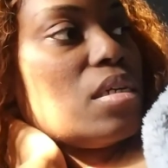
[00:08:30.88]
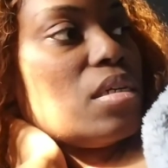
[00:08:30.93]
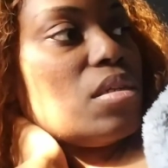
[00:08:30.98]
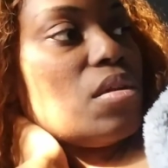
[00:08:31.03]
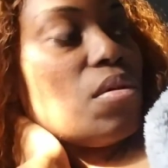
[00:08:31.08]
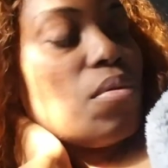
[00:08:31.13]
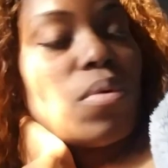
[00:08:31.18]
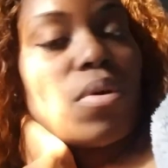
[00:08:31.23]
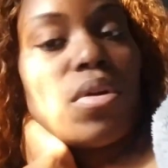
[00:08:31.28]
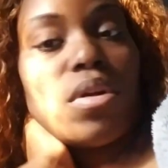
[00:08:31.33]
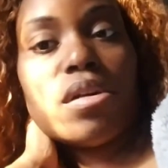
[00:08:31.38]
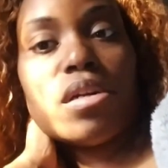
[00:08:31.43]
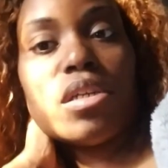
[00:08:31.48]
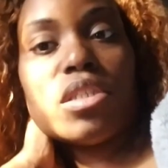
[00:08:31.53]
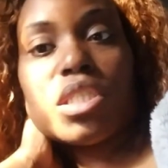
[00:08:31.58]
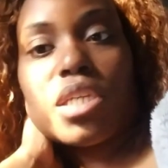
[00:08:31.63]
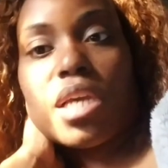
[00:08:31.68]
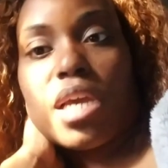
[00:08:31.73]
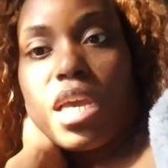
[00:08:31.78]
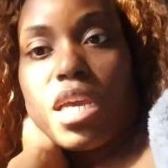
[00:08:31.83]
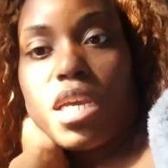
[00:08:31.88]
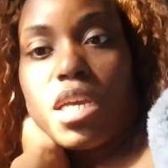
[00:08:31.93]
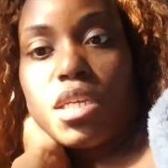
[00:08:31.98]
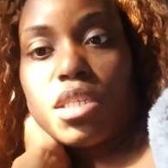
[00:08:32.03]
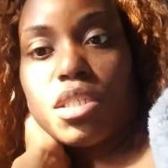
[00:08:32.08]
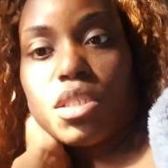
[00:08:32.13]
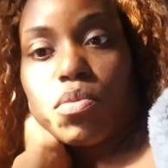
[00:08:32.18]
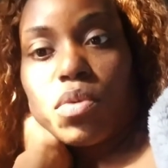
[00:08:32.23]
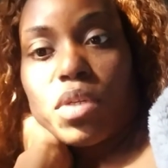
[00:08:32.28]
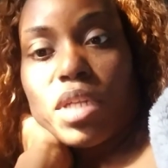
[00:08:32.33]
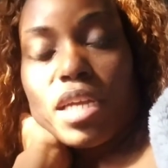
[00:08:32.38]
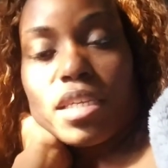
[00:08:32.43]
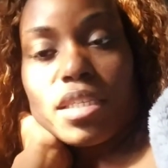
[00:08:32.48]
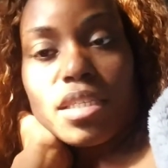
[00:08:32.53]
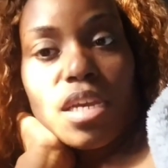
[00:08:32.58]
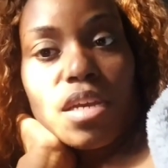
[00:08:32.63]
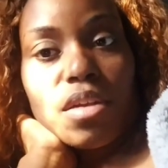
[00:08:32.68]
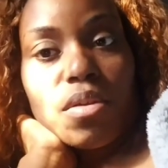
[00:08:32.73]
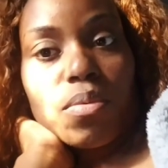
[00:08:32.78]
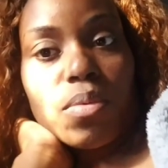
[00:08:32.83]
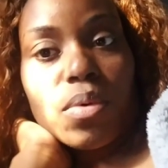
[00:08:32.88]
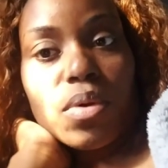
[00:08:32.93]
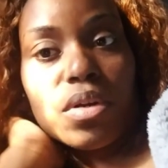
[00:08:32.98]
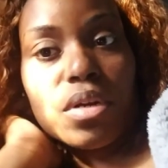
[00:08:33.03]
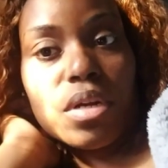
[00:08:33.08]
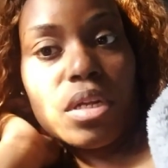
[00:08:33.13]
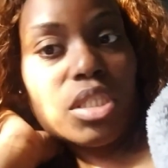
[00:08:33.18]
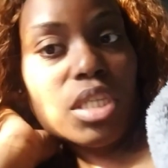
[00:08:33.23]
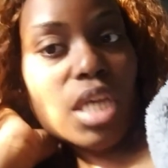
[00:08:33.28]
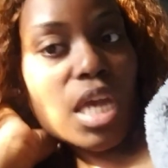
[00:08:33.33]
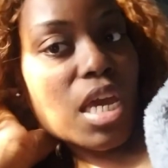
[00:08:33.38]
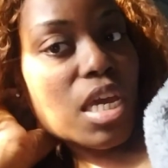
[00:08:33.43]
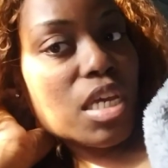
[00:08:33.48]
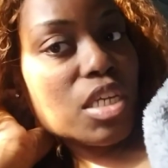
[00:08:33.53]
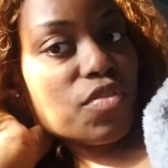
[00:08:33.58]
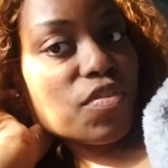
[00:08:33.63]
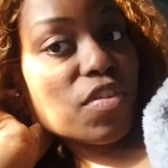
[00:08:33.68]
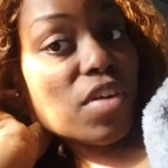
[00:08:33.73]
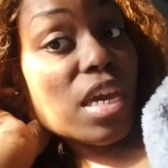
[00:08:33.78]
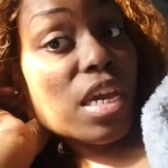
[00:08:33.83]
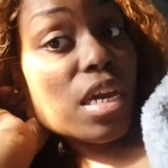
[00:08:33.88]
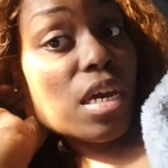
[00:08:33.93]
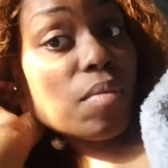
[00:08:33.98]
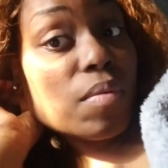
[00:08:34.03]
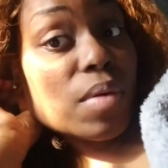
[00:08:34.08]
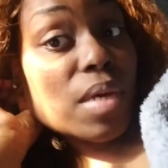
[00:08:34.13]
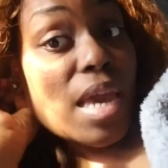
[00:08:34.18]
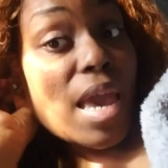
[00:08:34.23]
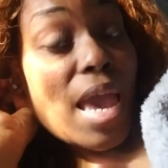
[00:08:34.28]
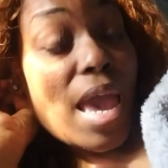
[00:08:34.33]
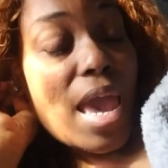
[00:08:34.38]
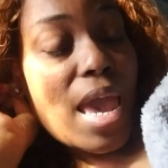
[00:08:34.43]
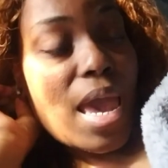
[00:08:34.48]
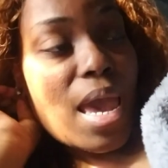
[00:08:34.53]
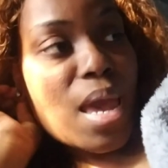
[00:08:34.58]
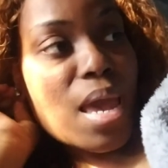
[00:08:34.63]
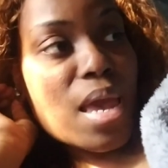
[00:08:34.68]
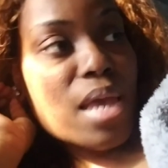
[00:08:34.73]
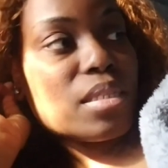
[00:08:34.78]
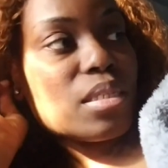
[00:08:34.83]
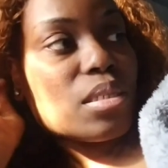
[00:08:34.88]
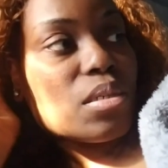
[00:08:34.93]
the world changed. When I say the world changed forever, it has.